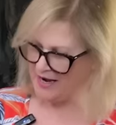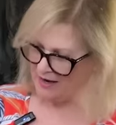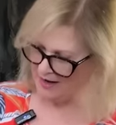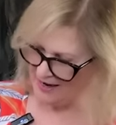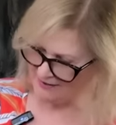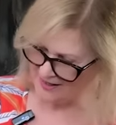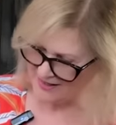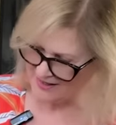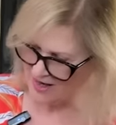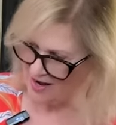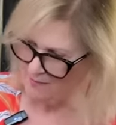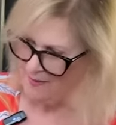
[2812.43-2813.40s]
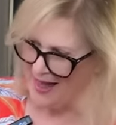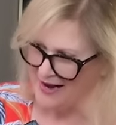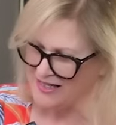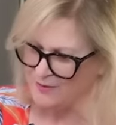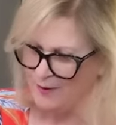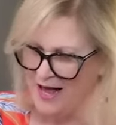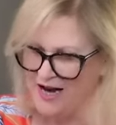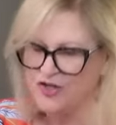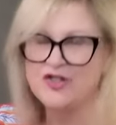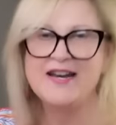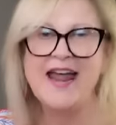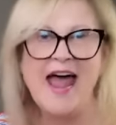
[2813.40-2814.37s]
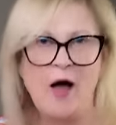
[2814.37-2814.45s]
I like that it's got a backsplash.
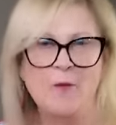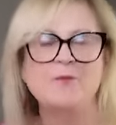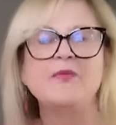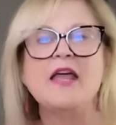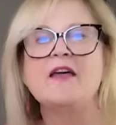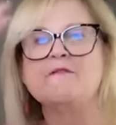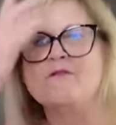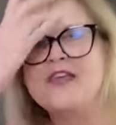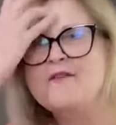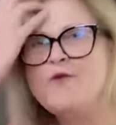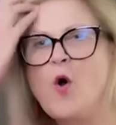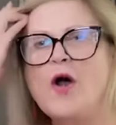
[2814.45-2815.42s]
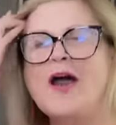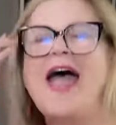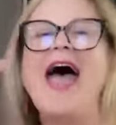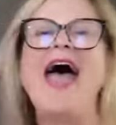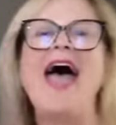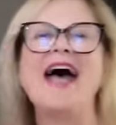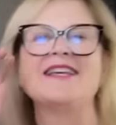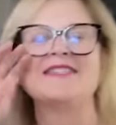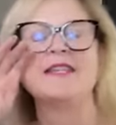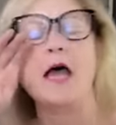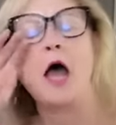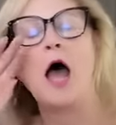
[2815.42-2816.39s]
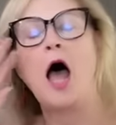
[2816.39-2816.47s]
Now, Vevor has
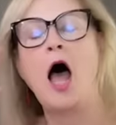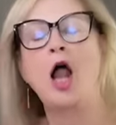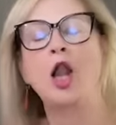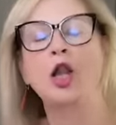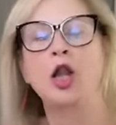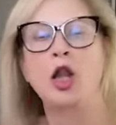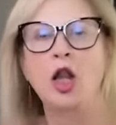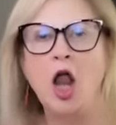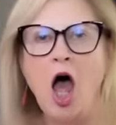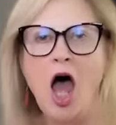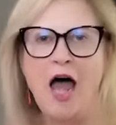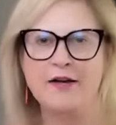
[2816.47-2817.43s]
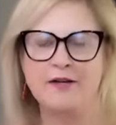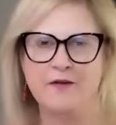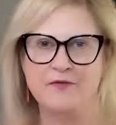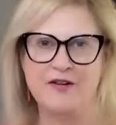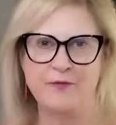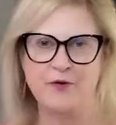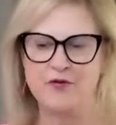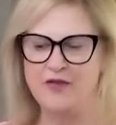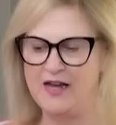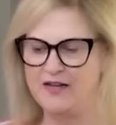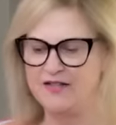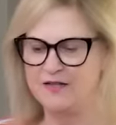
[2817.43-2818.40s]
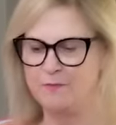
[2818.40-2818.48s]
a lot of different
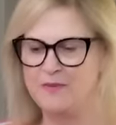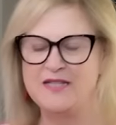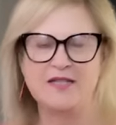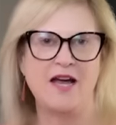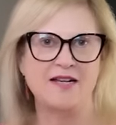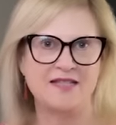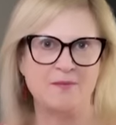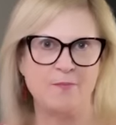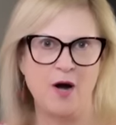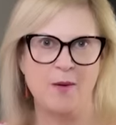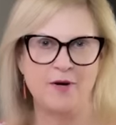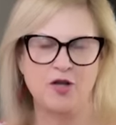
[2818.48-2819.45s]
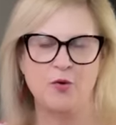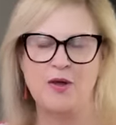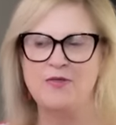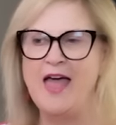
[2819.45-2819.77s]
things besides the barbecuing.